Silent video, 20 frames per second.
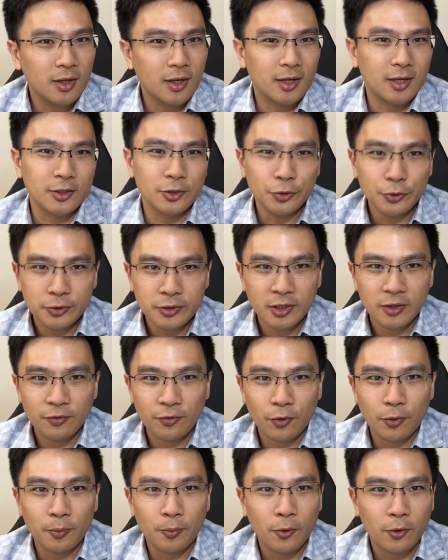Usually
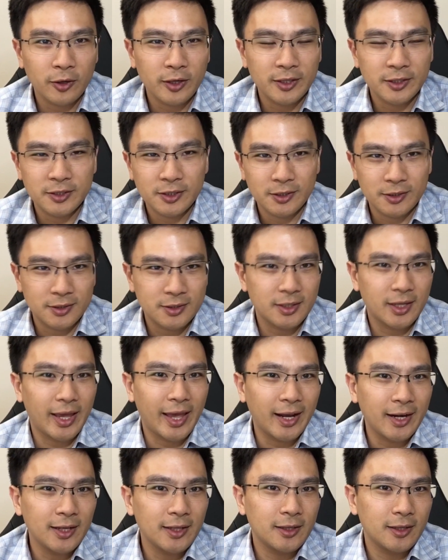for mortgages,
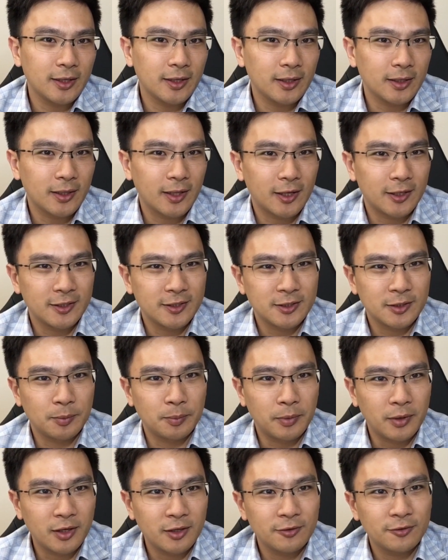anything that is
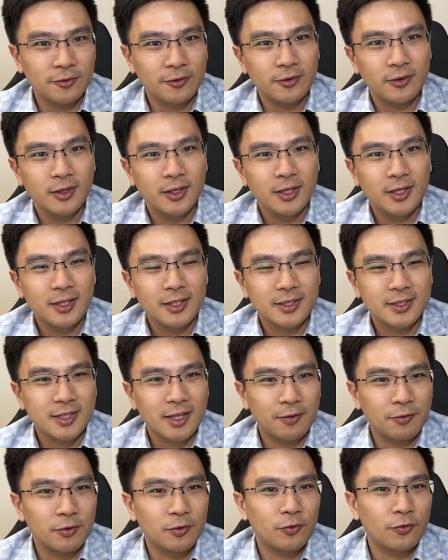above
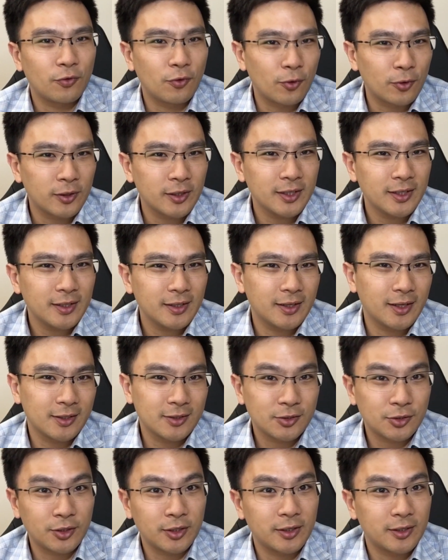740
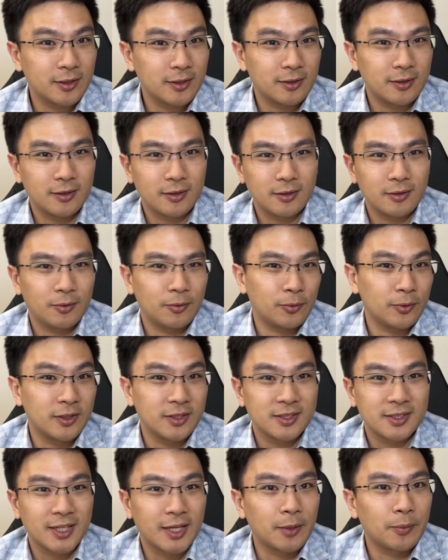gets treated with the
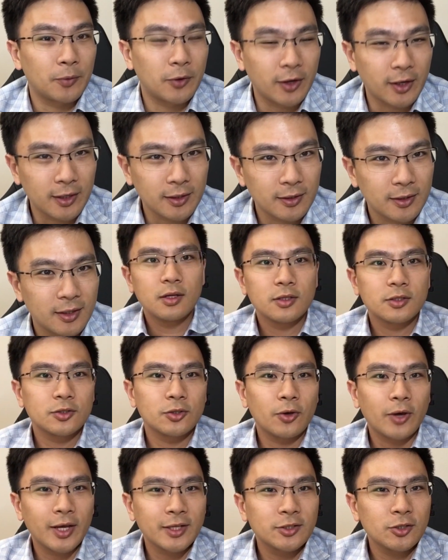same rate.
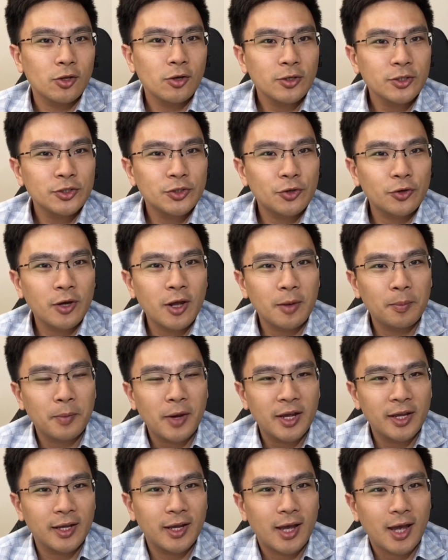So as long as you're not
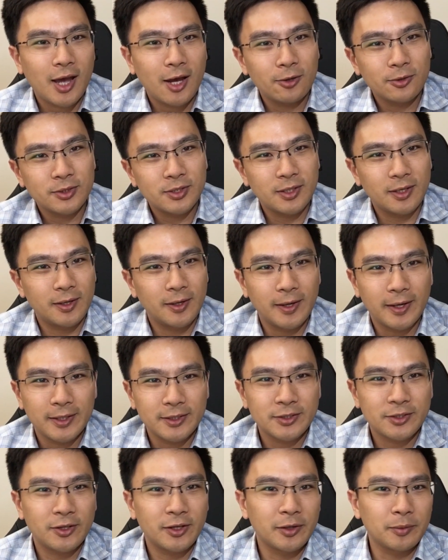buying a house in the
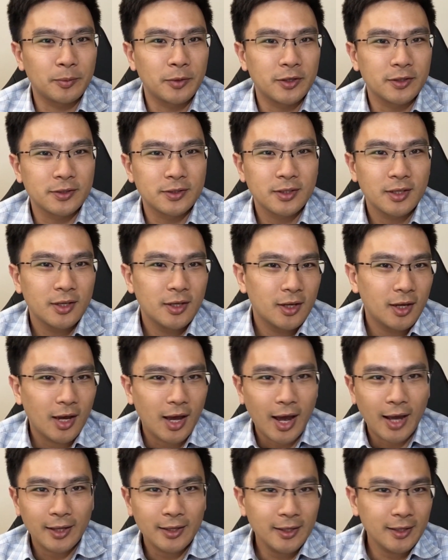next 3 months,
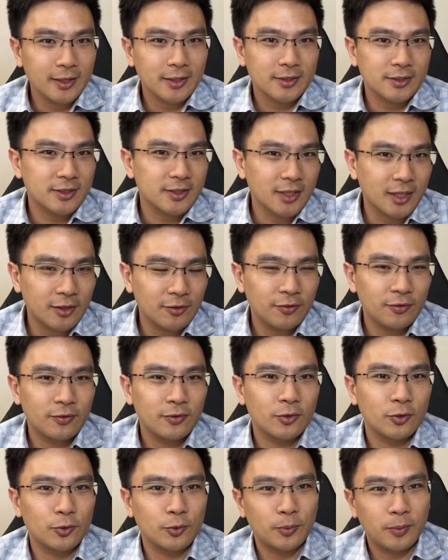I think it's safe
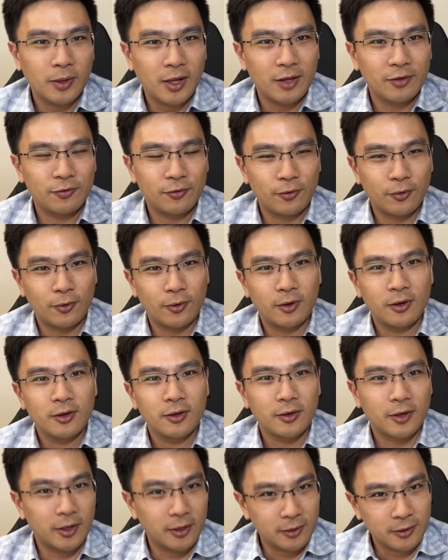to apply for
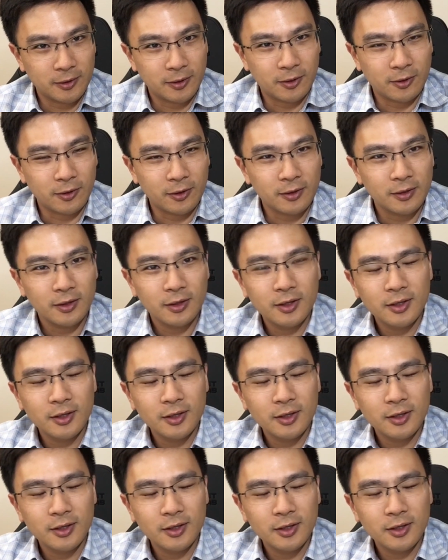credit card.